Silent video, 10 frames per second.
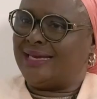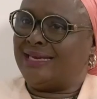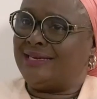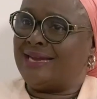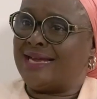
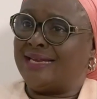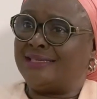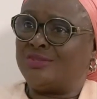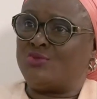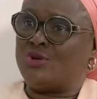And it
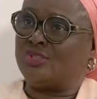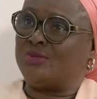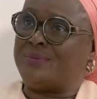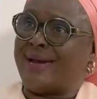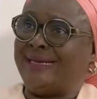gladdens
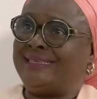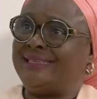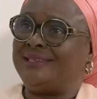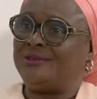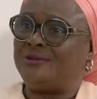one's mind
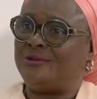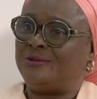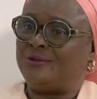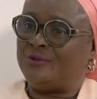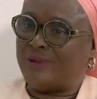
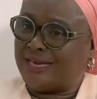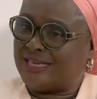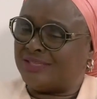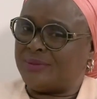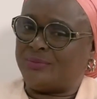when
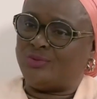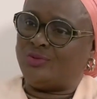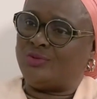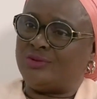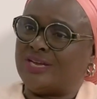these people